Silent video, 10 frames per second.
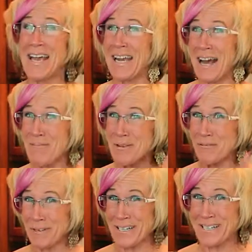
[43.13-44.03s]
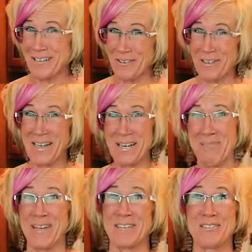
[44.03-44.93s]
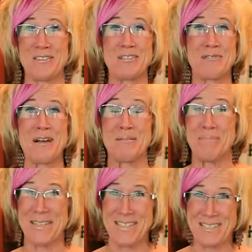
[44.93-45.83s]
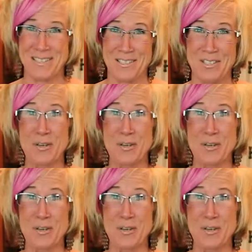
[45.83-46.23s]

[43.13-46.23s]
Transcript: and I've been reading your emails, your direct messages,